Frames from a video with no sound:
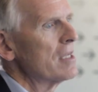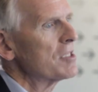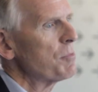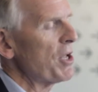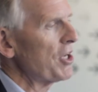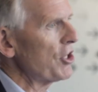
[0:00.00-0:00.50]

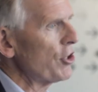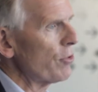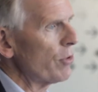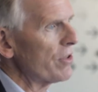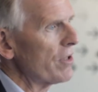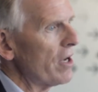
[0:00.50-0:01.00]
spend a
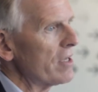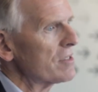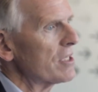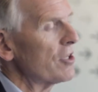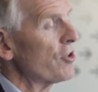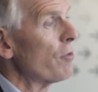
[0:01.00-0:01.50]
year with
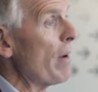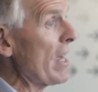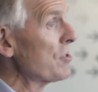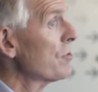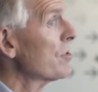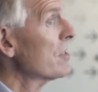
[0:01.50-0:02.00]
us, get their
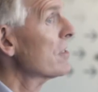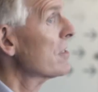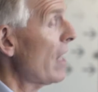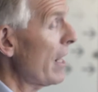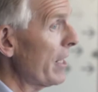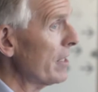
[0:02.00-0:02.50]
master's in
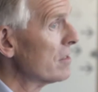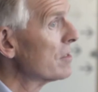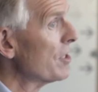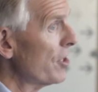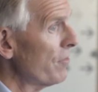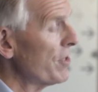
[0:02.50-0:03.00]
science,
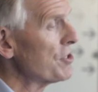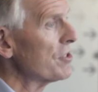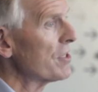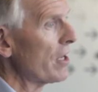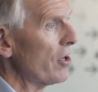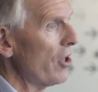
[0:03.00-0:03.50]
in innovation,
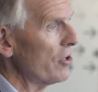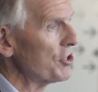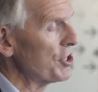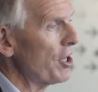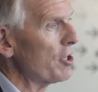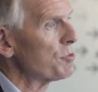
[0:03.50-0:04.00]

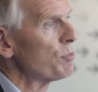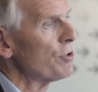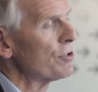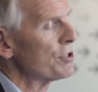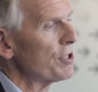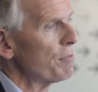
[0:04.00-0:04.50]
technology, and
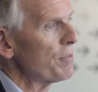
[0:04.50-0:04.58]
entrepreneurship.